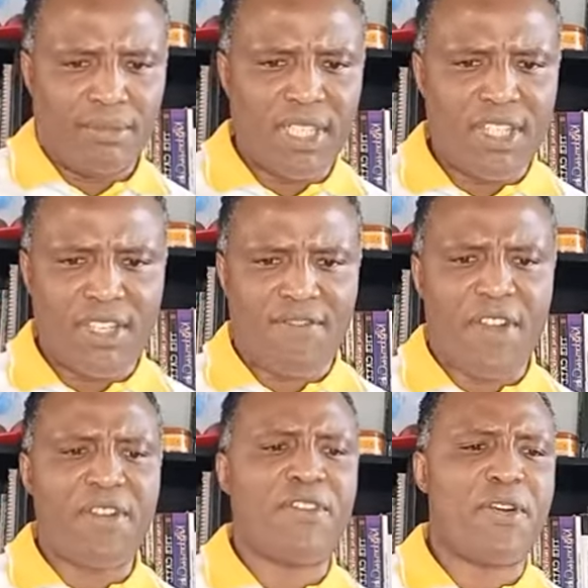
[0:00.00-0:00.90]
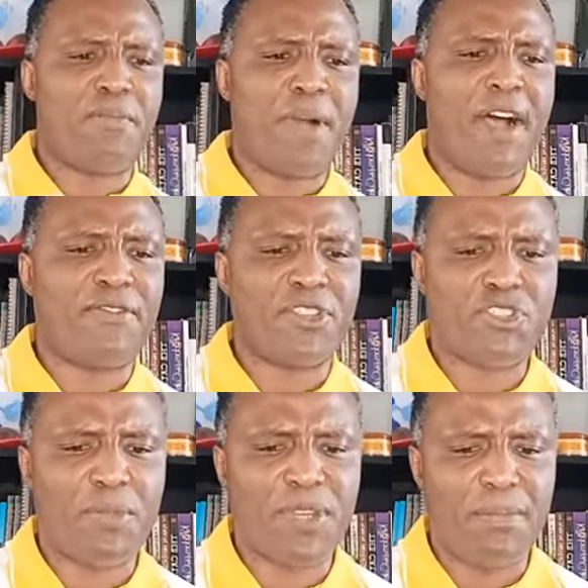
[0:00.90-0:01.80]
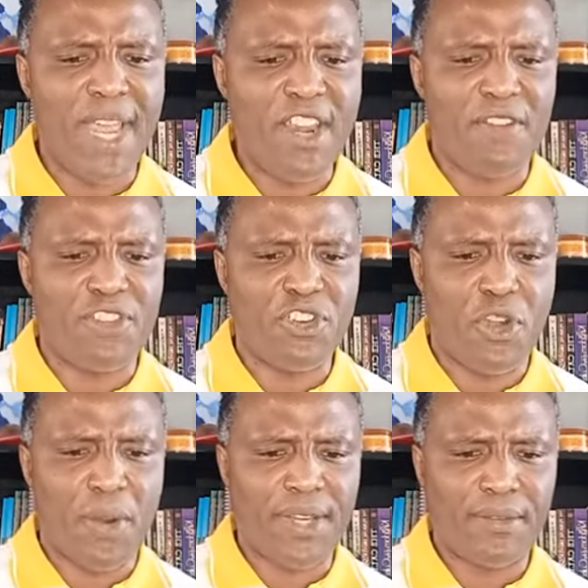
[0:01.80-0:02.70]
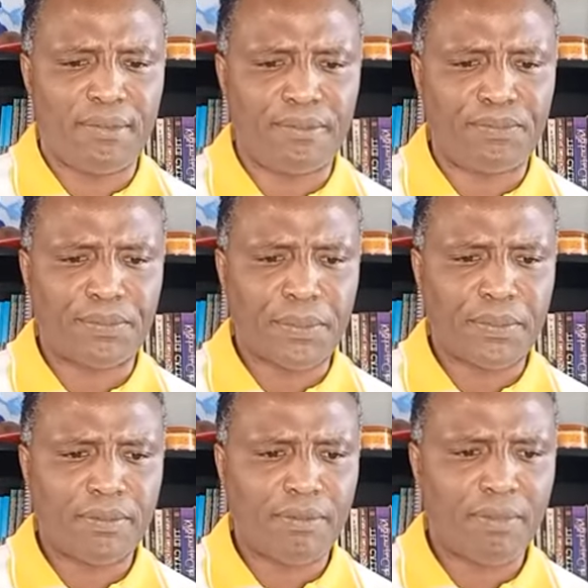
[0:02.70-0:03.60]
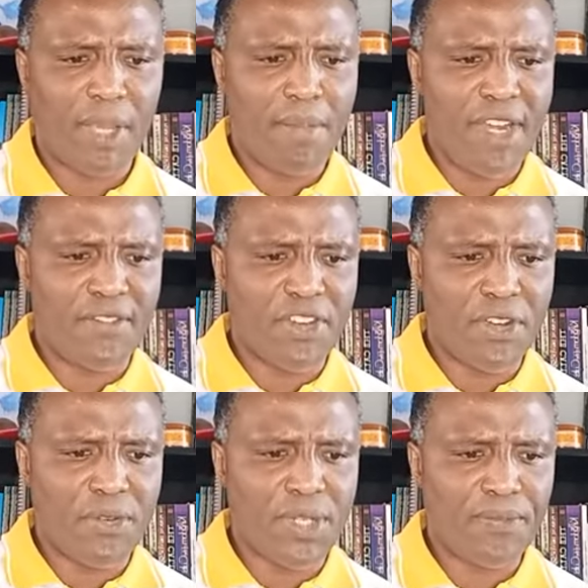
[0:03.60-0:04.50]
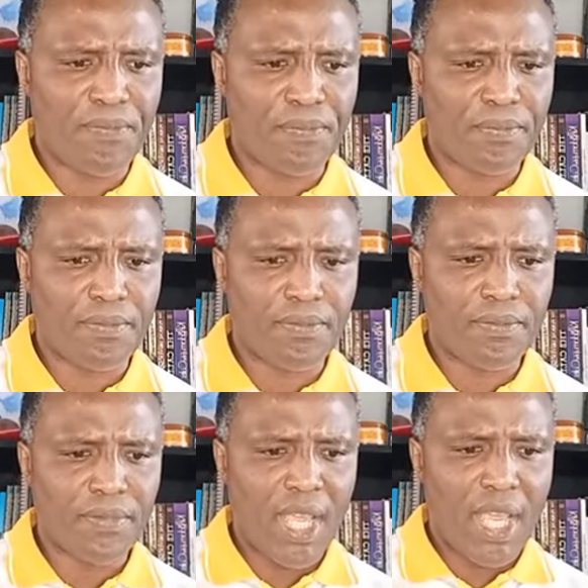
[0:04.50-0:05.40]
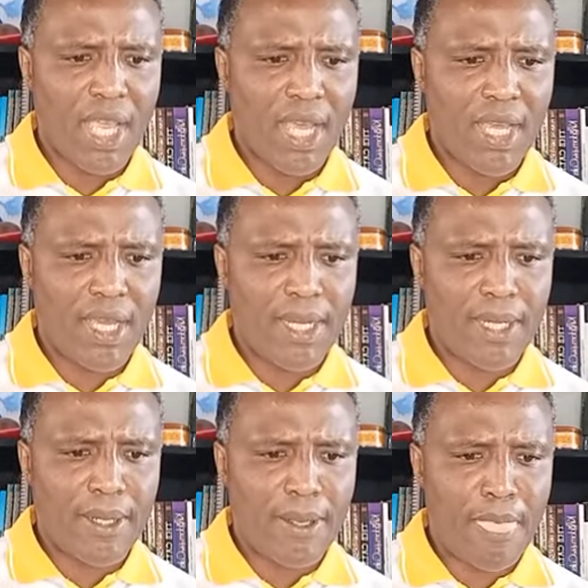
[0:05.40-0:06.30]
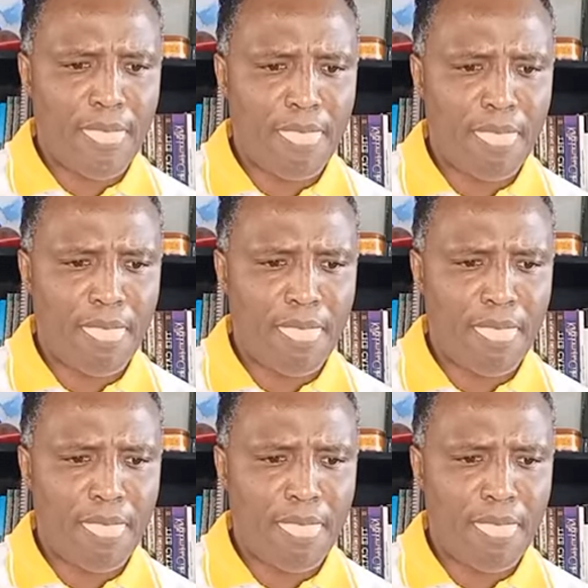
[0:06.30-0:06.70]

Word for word: this is a very, very powerful scripture. Many of you know it. Many of you know it. Um,